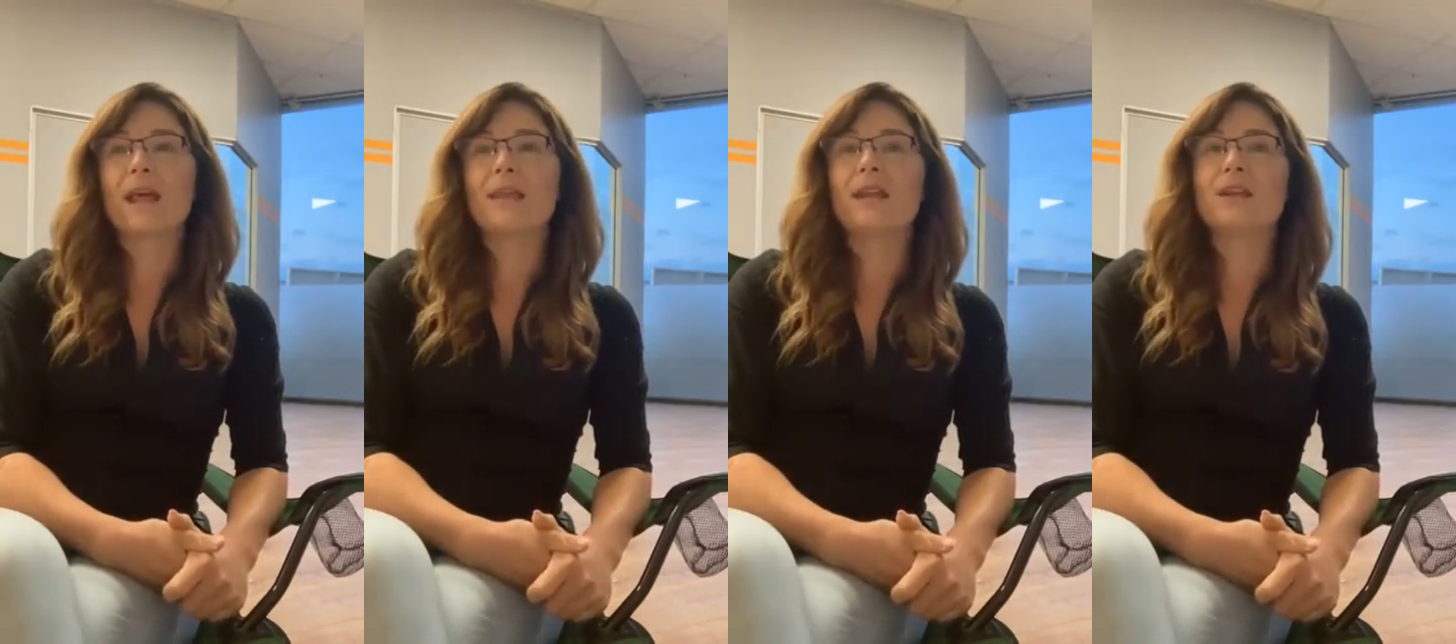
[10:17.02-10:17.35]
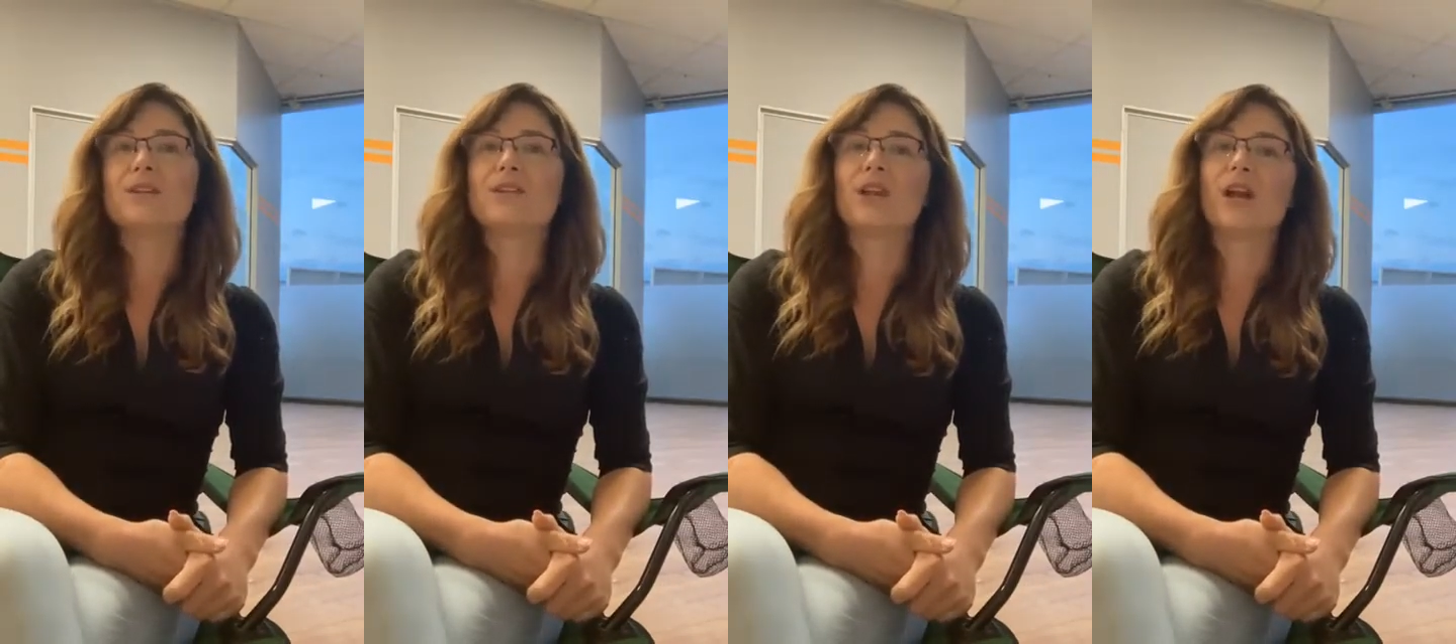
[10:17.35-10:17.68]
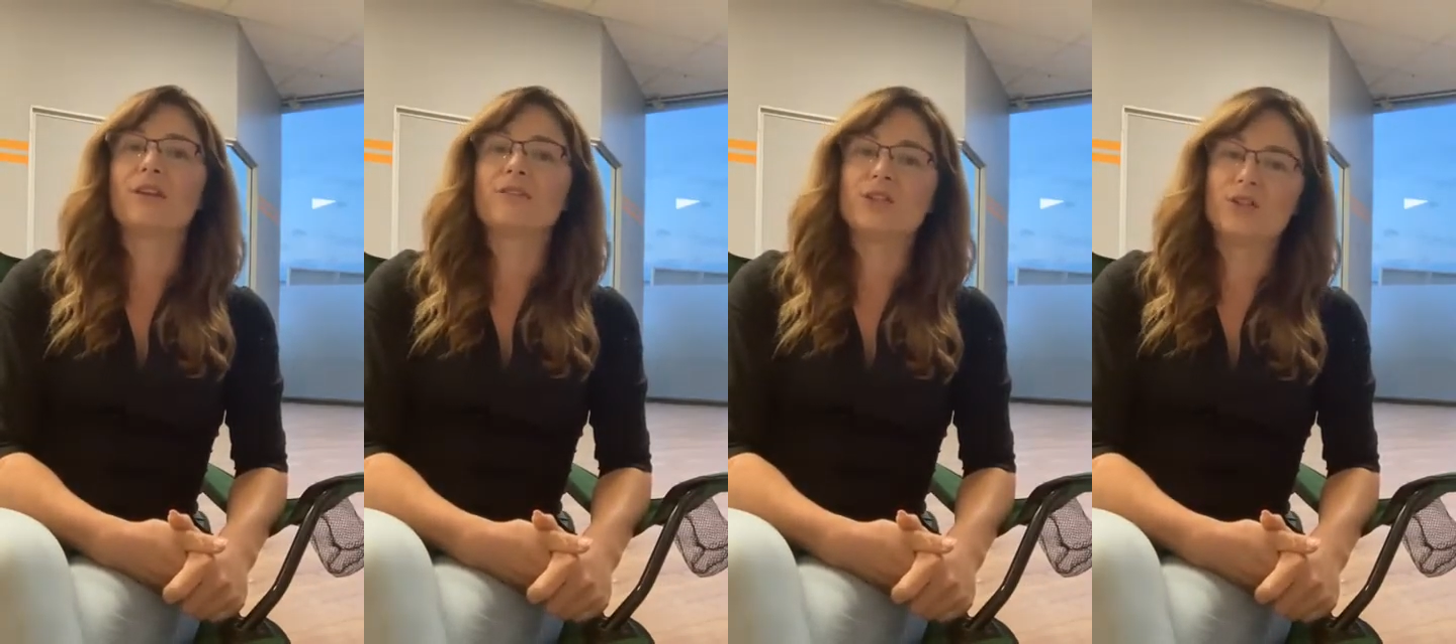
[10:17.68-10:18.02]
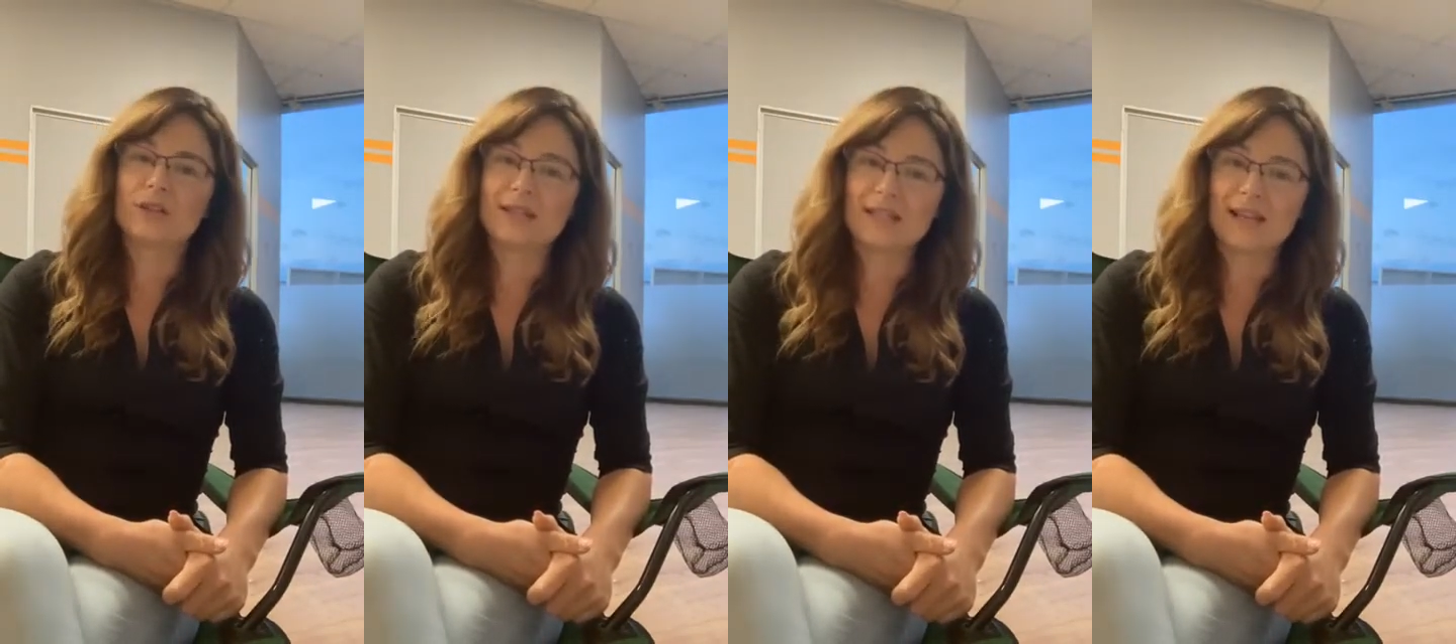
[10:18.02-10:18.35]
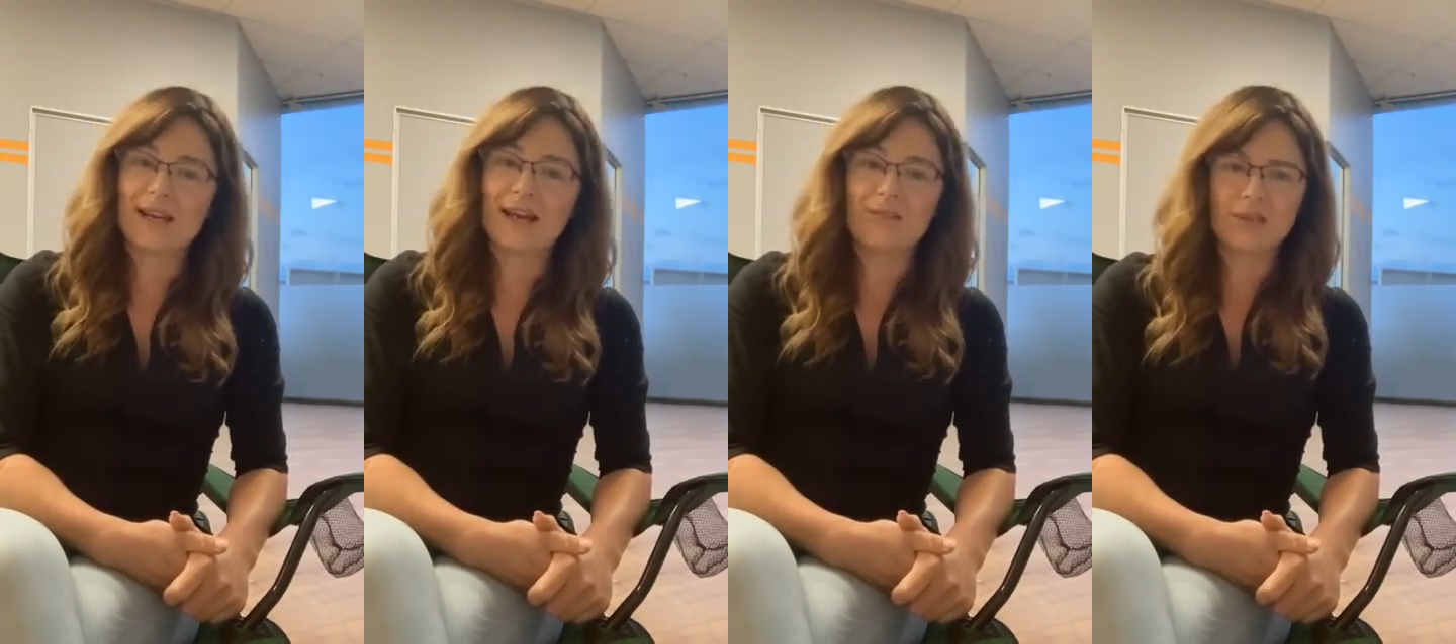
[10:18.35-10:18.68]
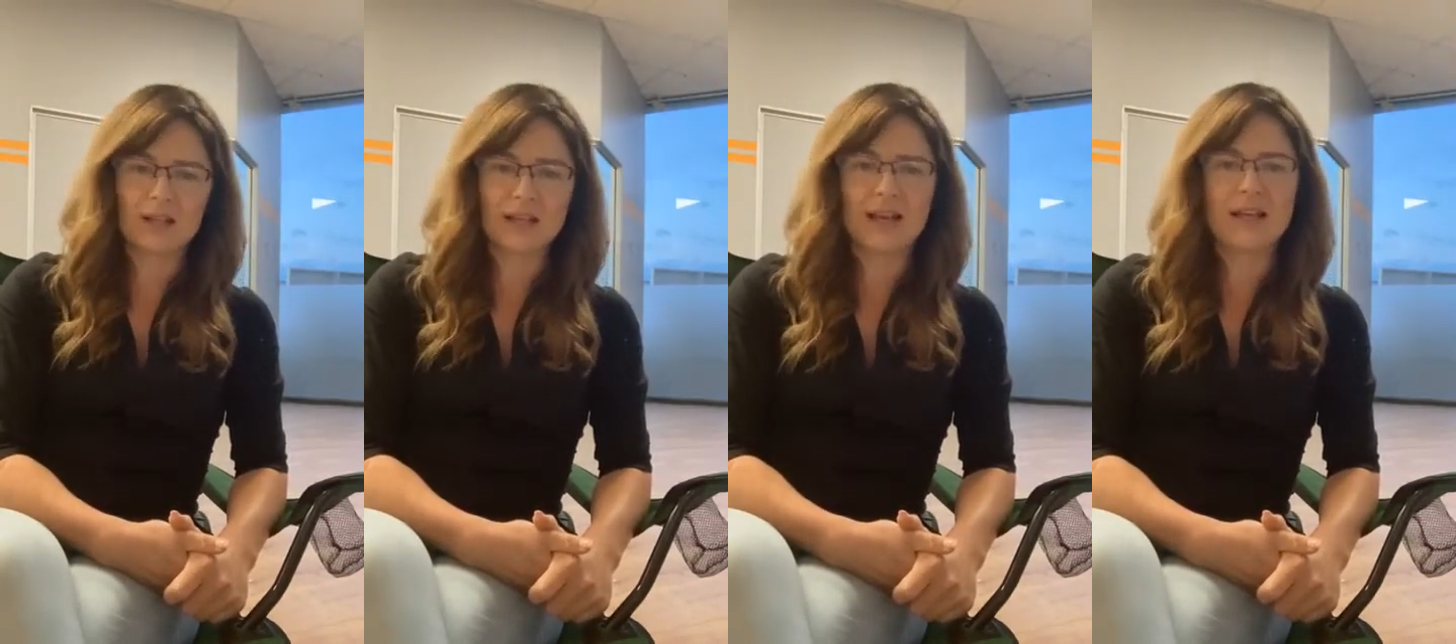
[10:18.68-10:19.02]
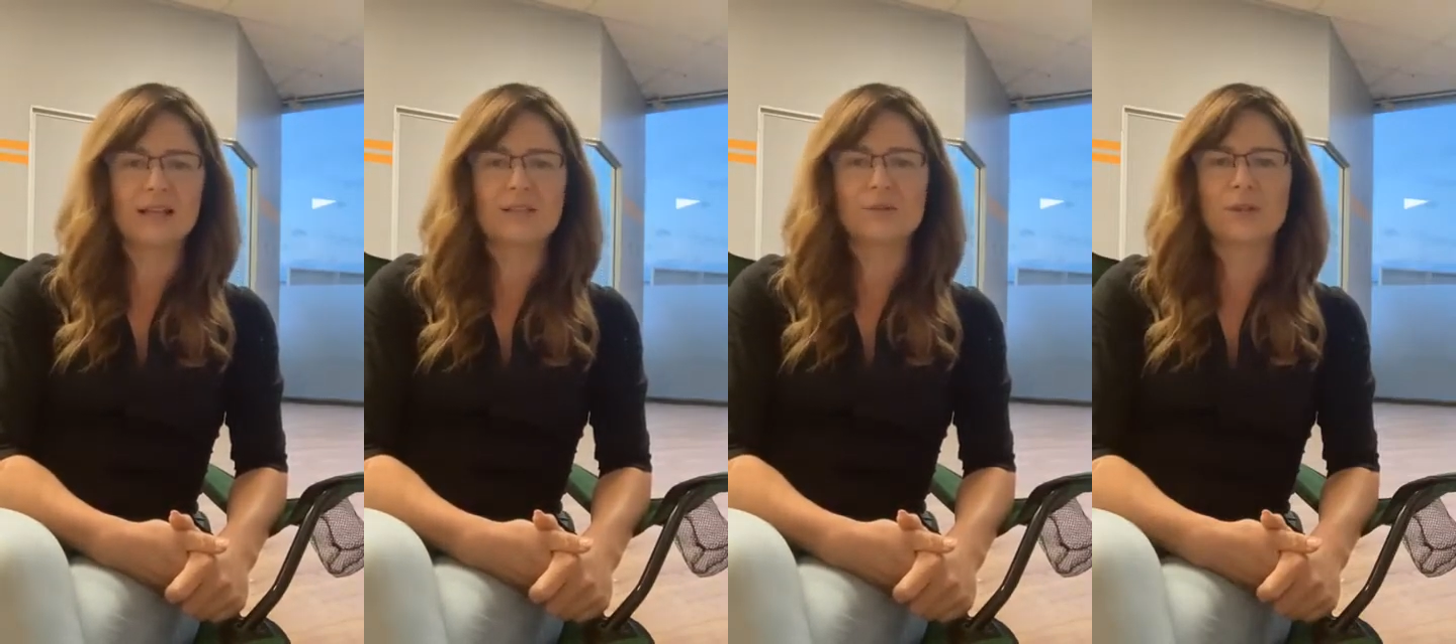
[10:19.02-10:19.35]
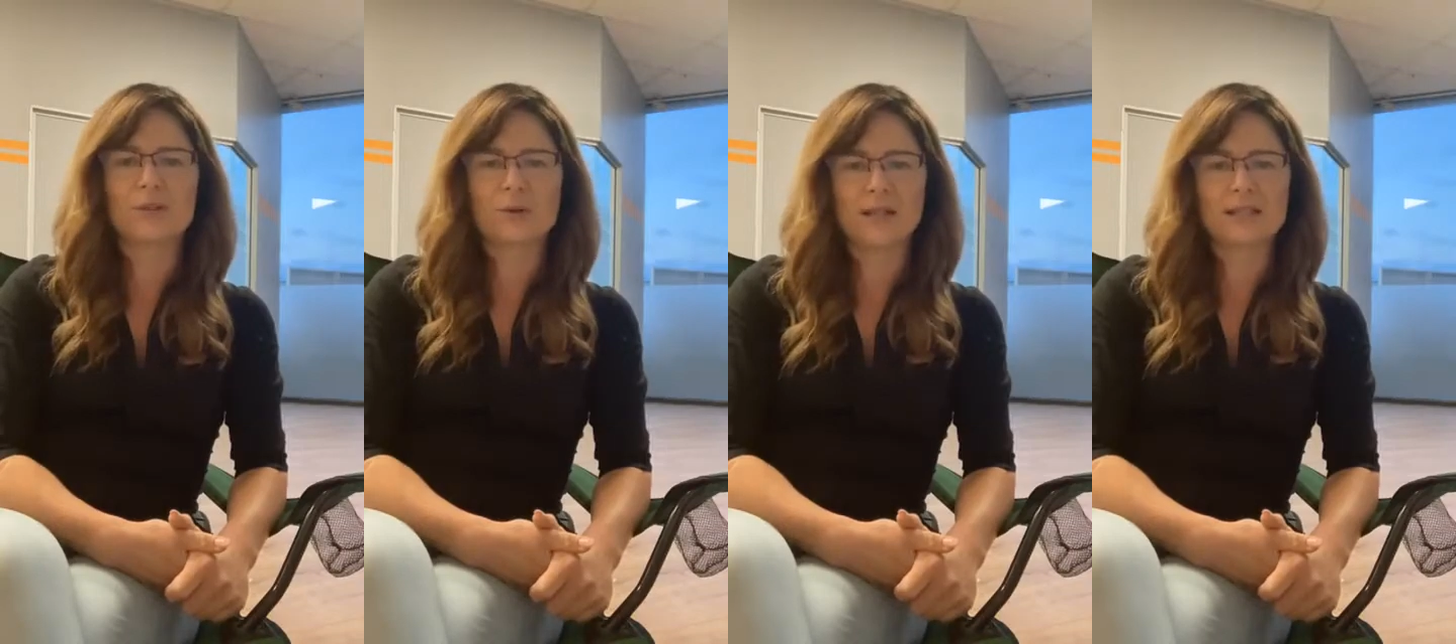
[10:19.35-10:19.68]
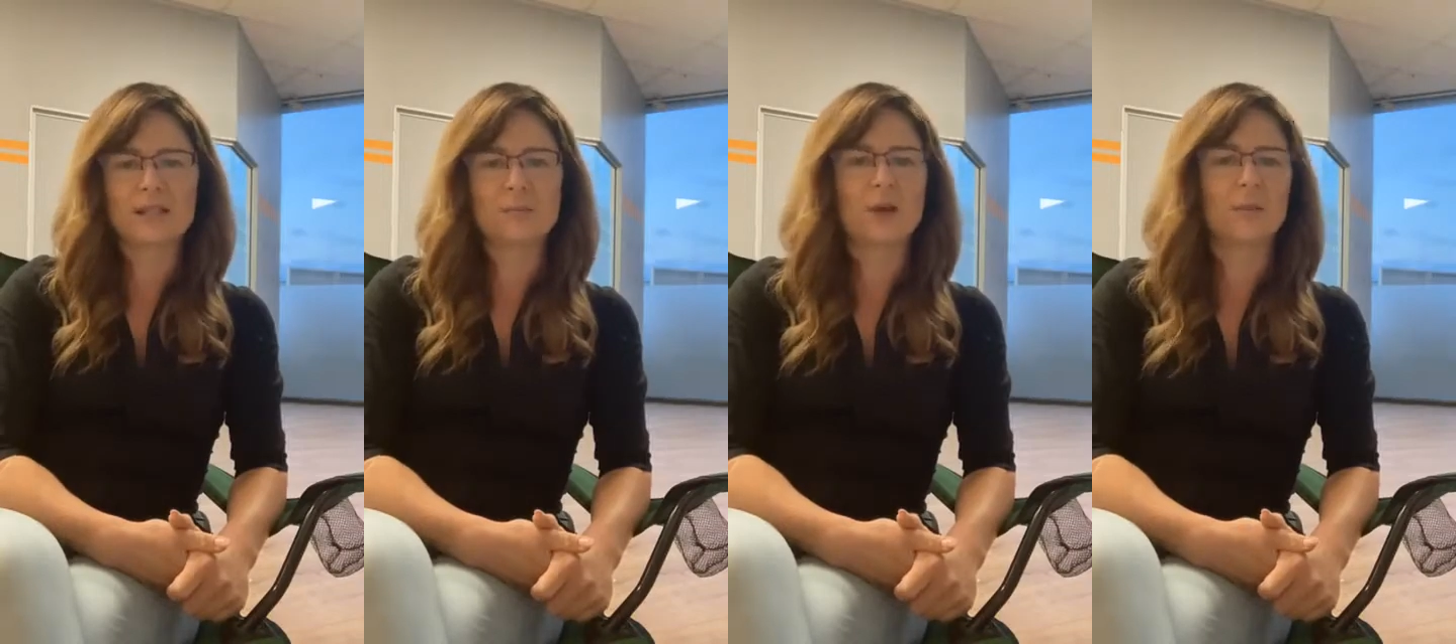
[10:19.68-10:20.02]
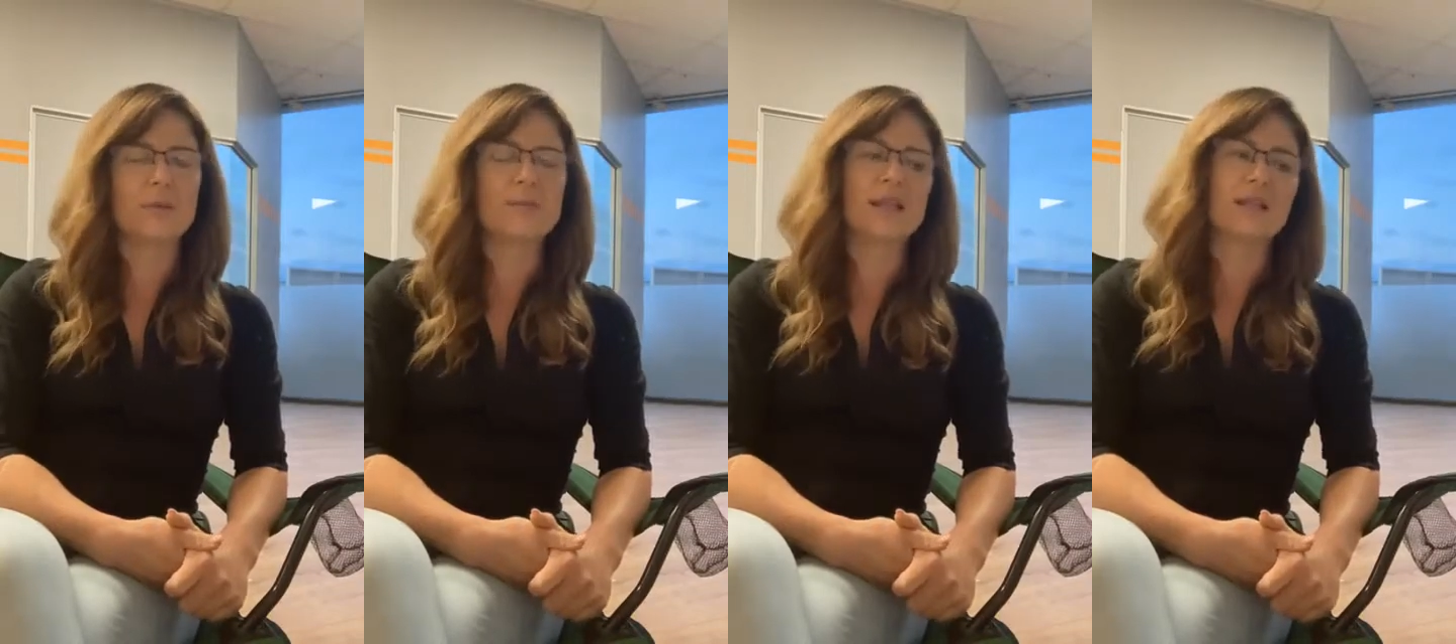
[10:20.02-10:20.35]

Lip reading: there's a lot of students that I have in clients with toileting problems.